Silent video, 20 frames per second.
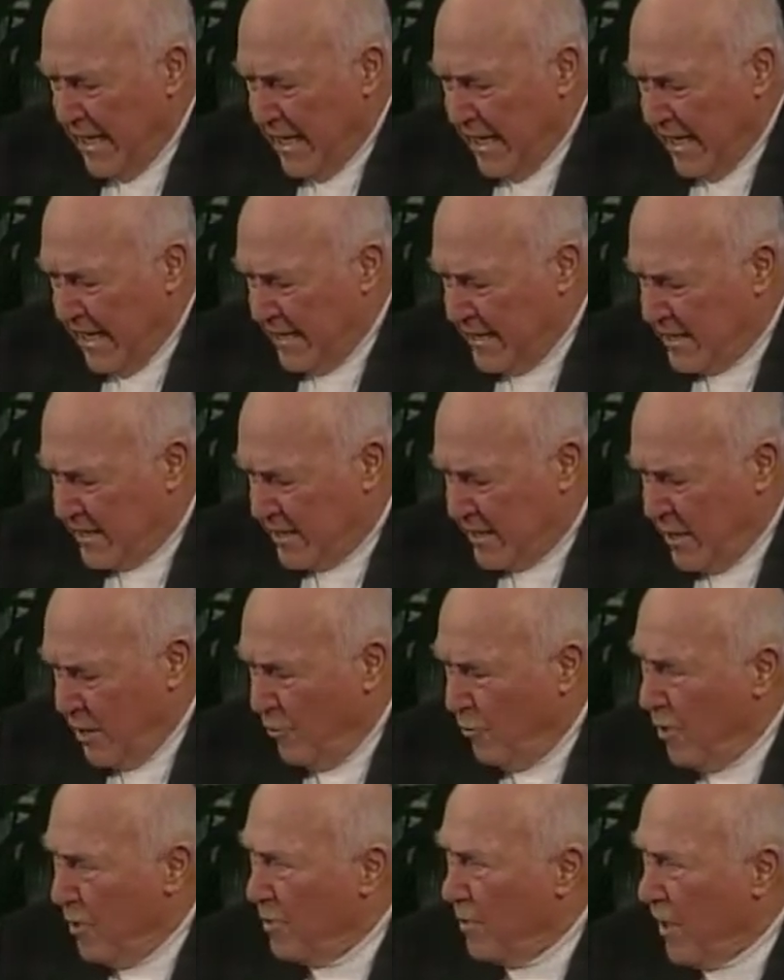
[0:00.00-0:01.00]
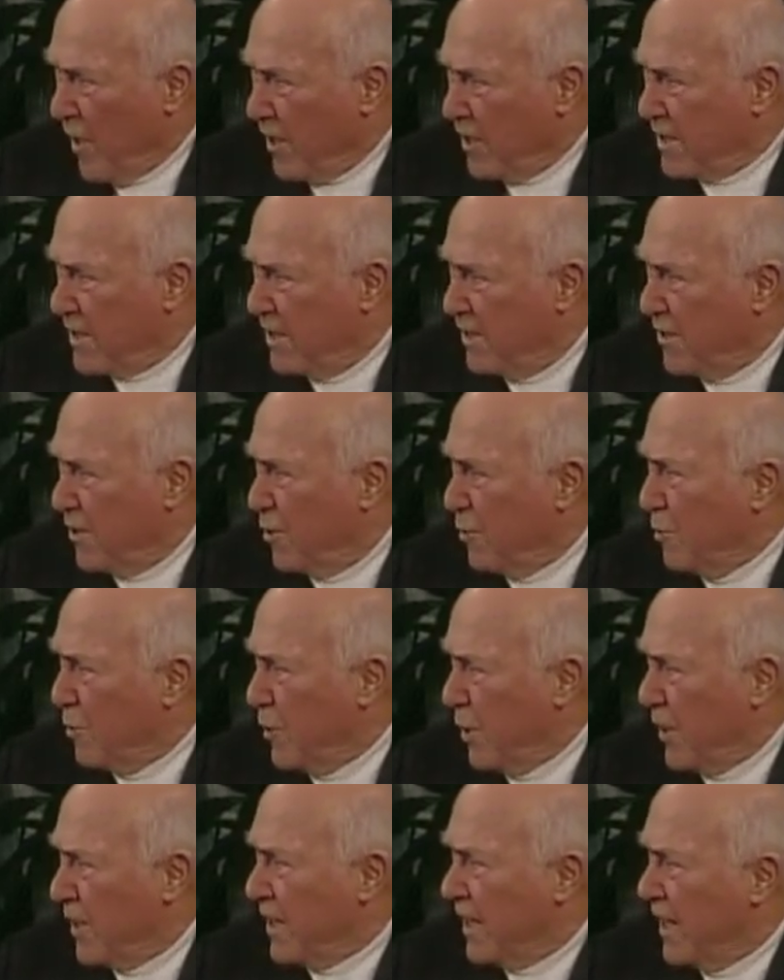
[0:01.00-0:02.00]
Uh, she remarked in her
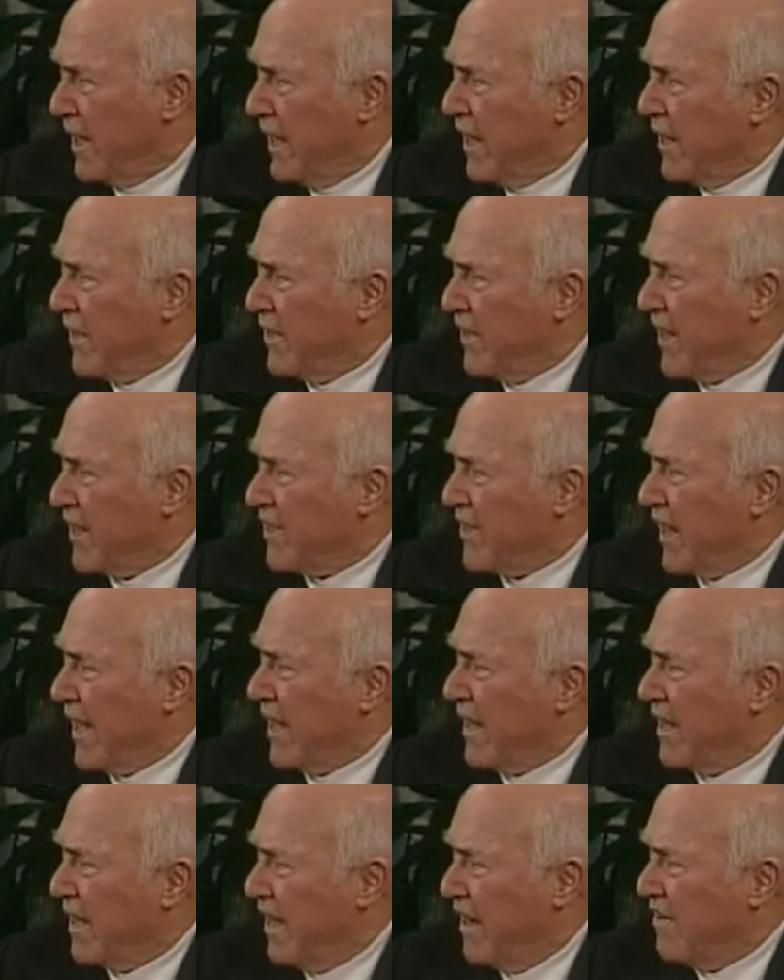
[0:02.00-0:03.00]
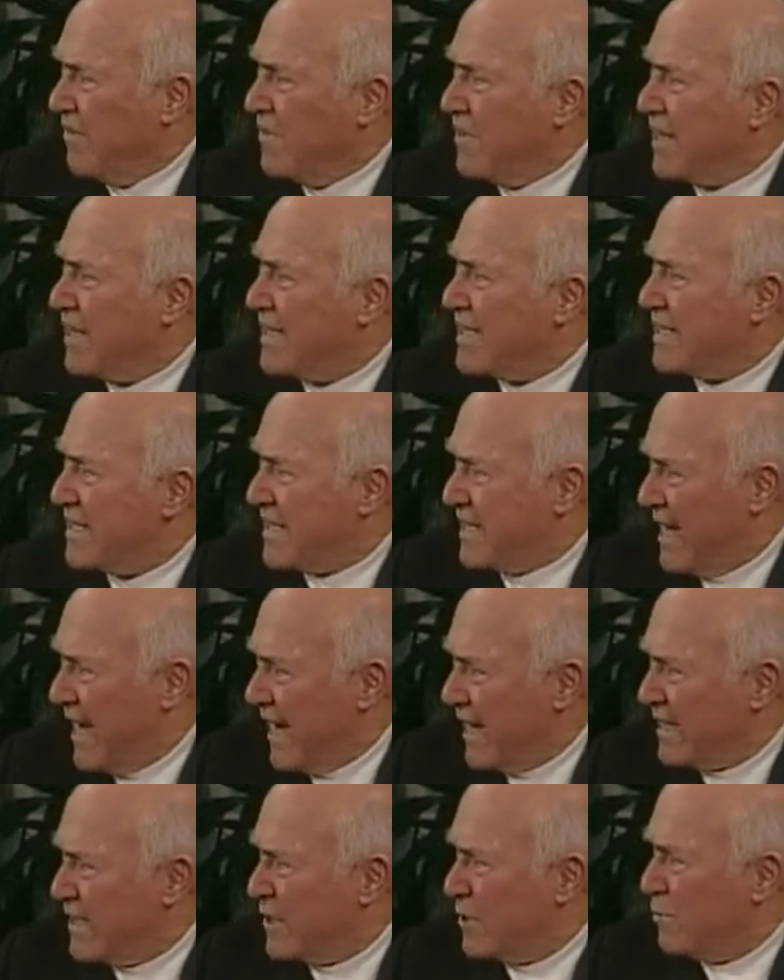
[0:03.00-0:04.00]
book that they loved
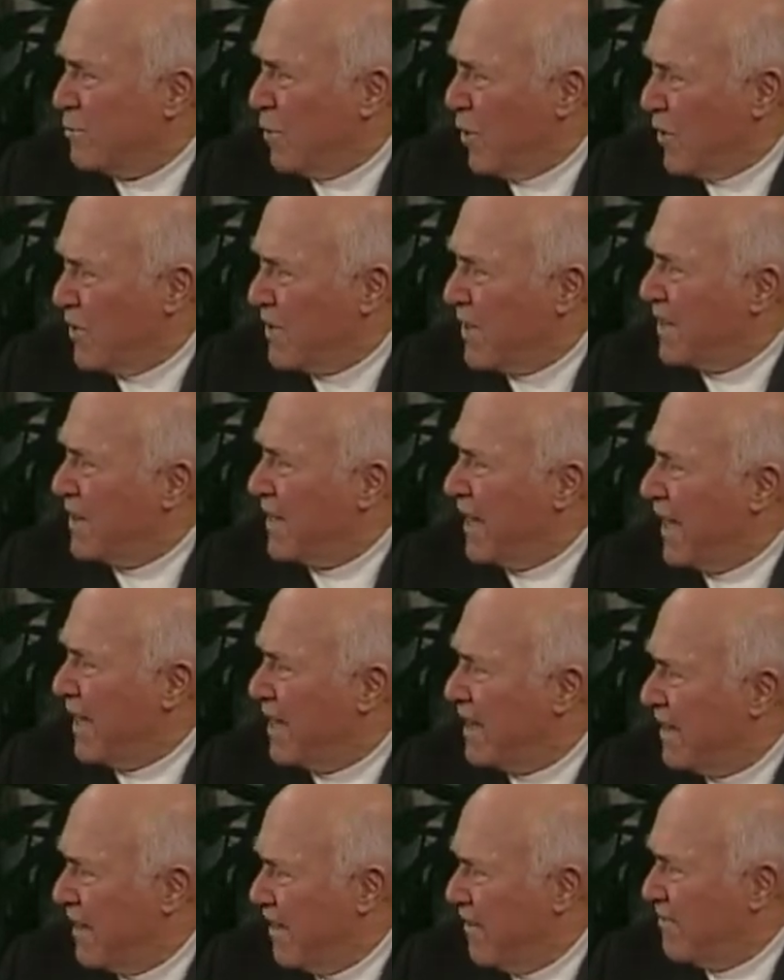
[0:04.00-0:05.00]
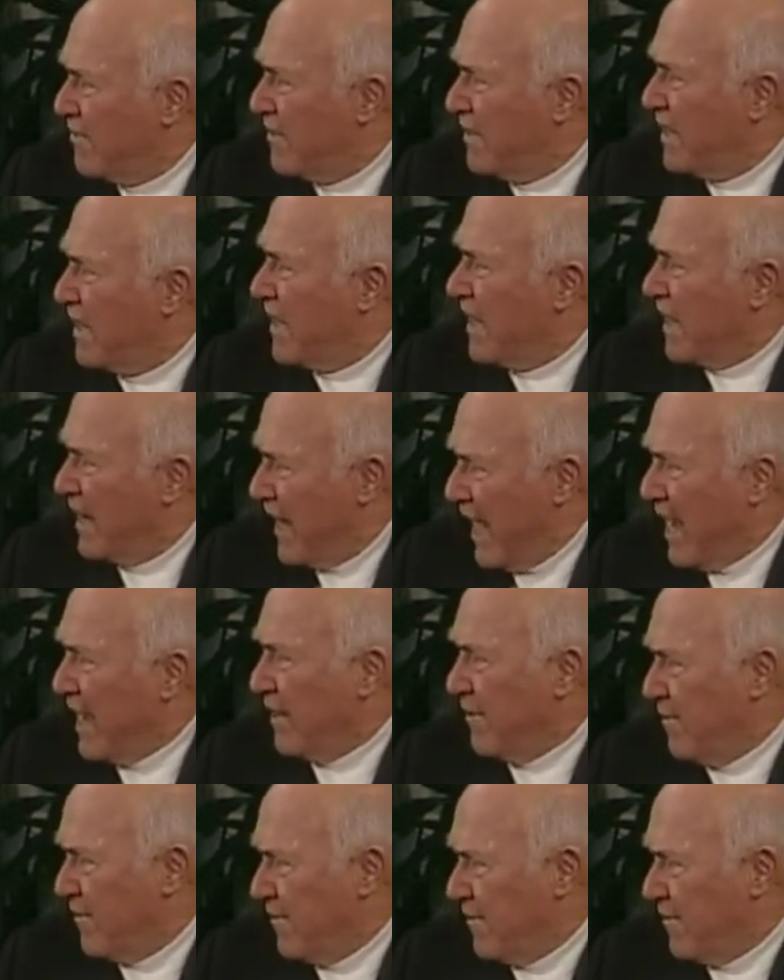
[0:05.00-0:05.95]
sex more than they loved life.